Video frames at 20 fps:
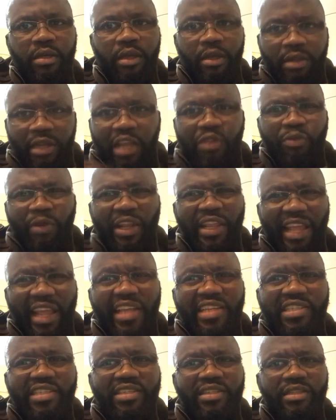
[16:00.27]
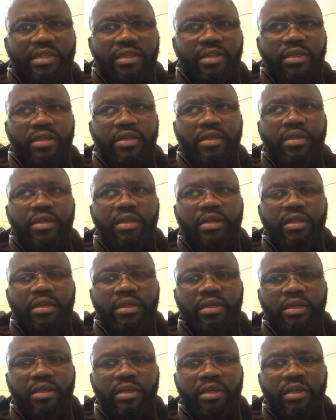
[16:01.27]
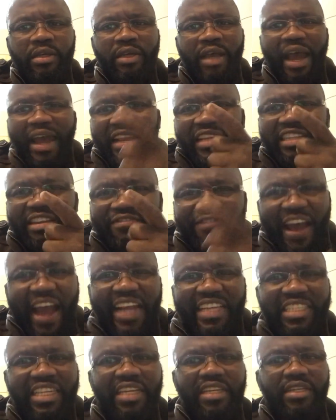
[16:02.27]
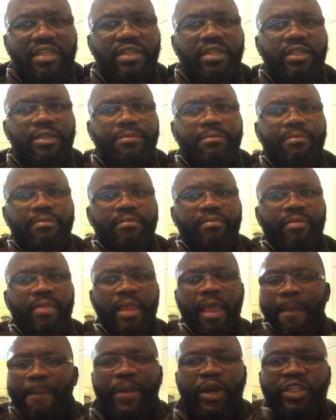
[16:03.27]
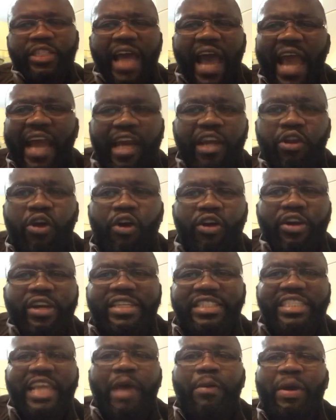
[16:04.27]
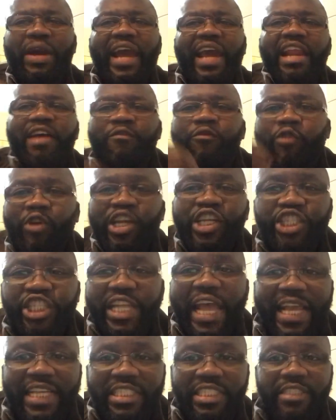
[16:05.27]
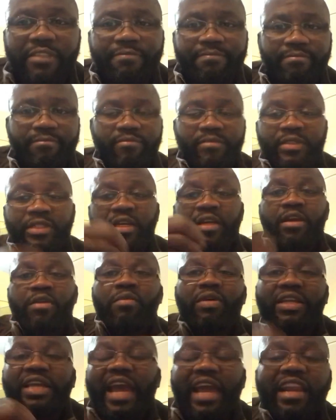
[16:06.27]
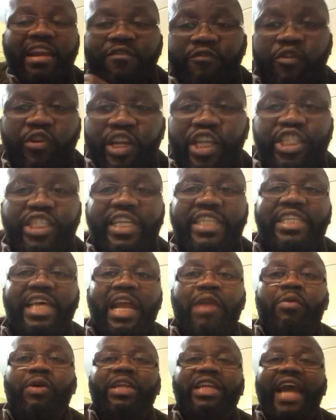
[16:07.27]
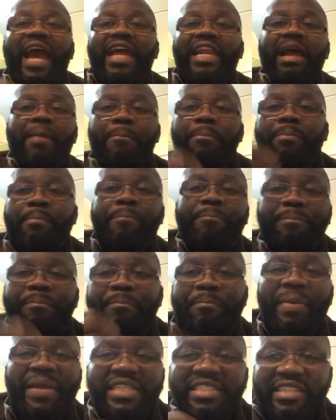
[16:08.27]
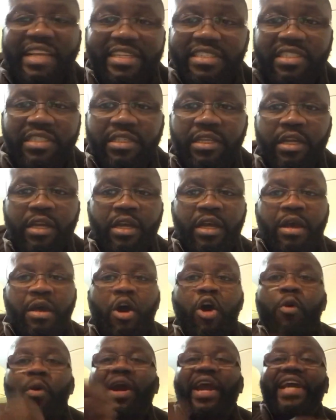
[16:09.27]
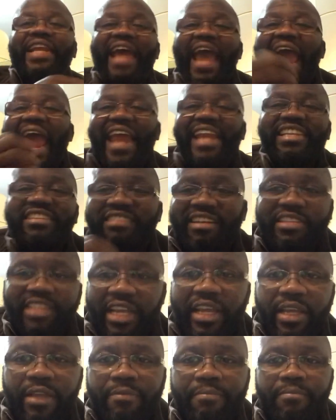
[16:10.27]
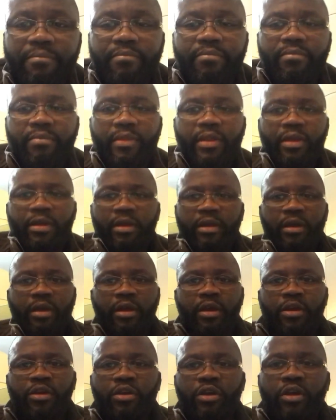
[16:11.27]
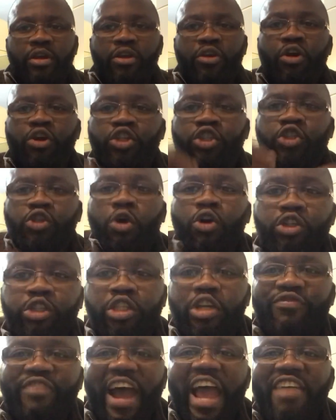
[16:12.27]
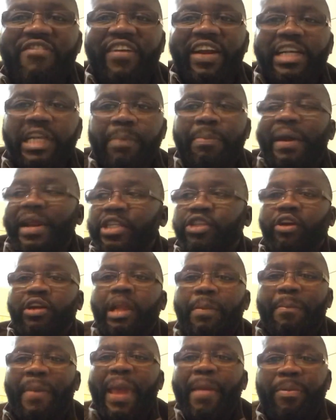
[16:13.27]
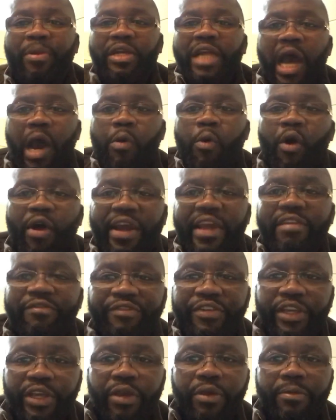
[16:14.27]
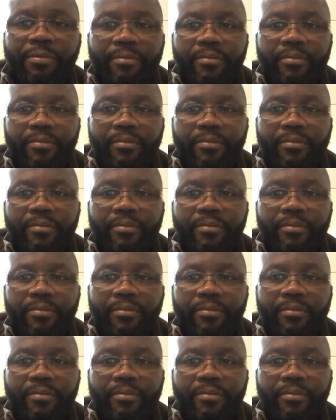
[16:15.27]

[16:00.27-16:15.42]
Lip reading: That's what it is. And it's a fact. Because I cannot understand what kind of foolishness and what kind of business or what kind of entity, your sole survival depends on the people that are working for you.